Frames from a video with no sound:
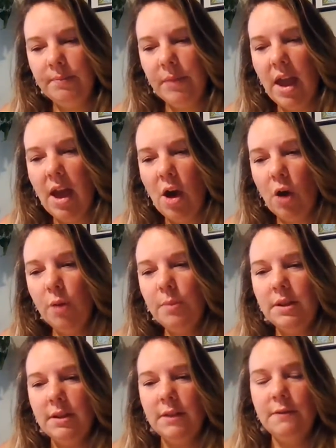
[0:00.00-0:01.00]

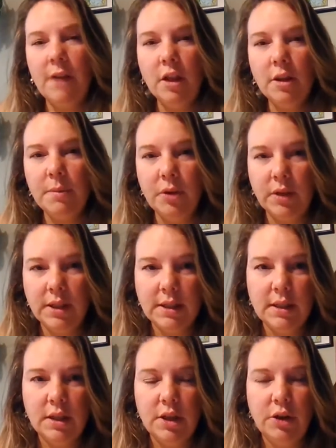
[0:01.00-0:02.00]
helped develop your
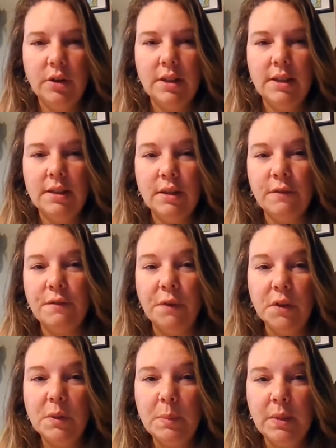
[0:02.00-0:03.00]
insecurities in the
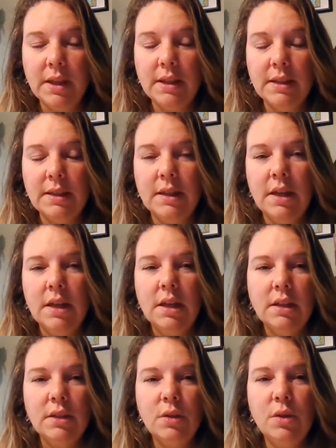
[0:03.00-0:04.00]
first place.
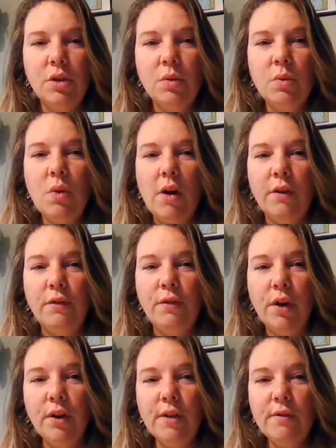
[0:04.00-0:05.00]
So you are
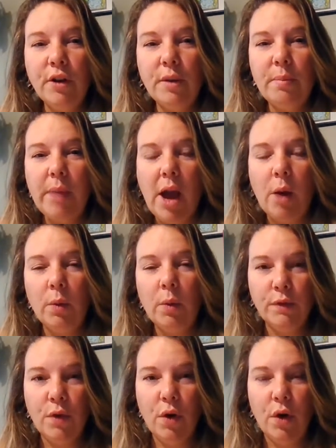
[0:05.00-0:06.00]
very, very
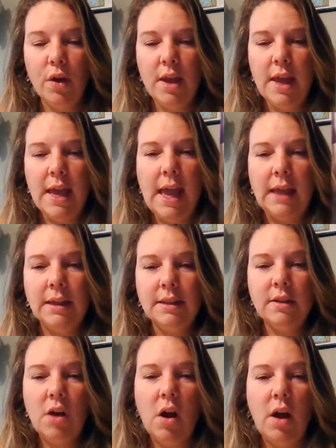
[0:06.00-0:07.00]
powerful, and it's
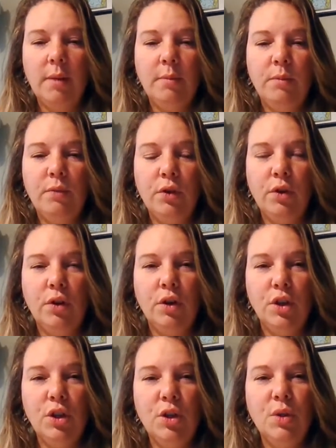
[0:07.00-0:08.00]
time for
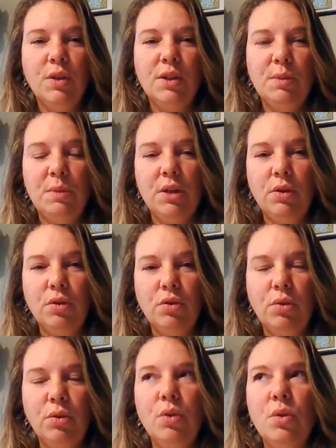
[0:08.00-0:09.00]
you to speak your
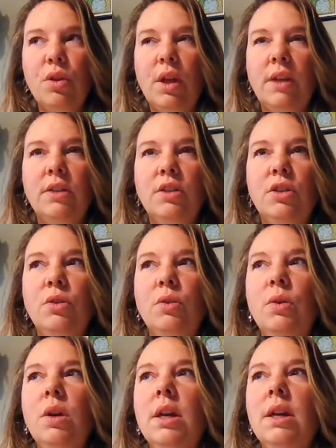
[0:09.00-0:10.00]
truth and
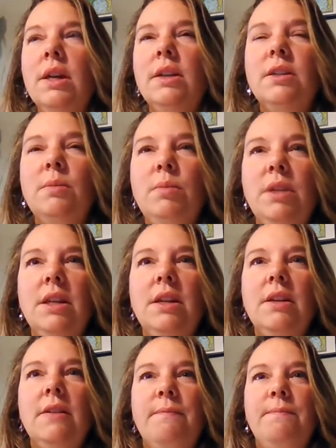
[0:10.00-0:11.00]
to be